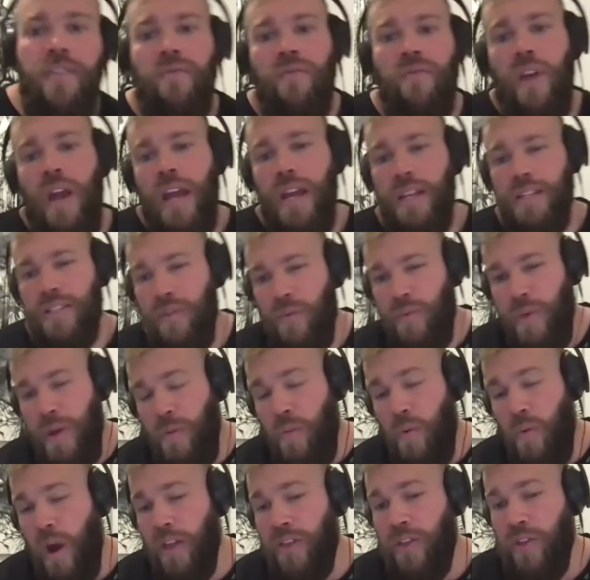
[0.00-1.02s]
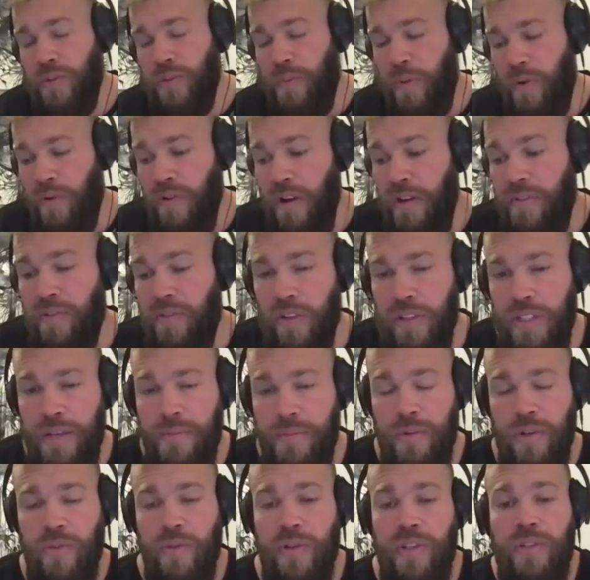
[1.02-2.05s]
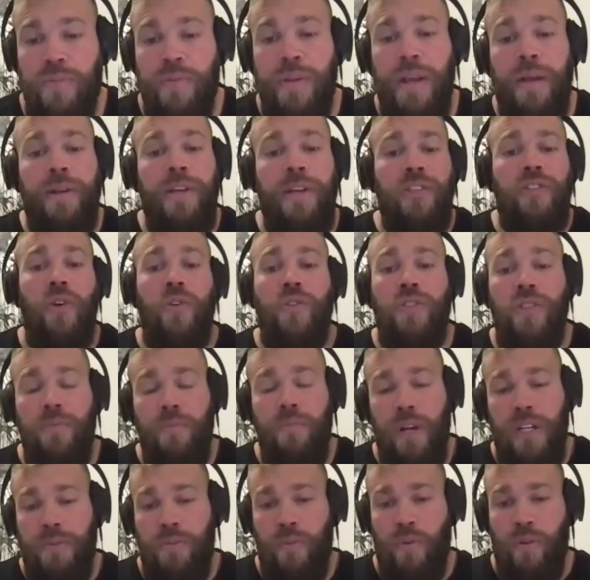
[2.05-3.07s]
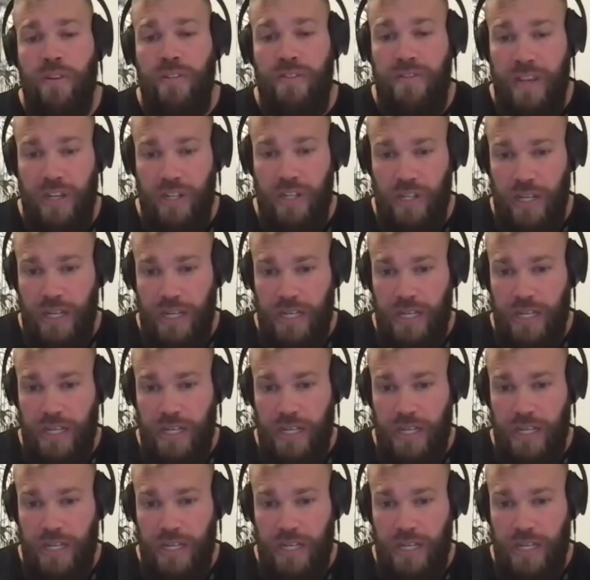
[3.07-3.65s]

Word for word: Right. So we want those peripheral dimmer switches to be up because those are much more efficient.